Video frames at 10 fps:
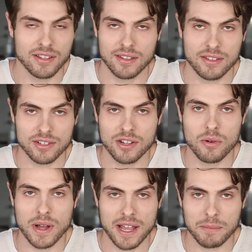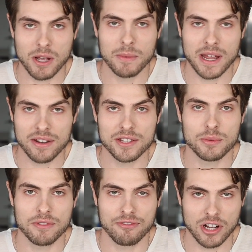Th there's no way I'm coming out of this
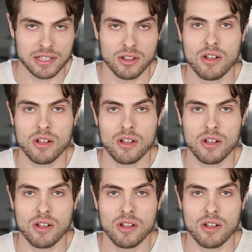with a fucking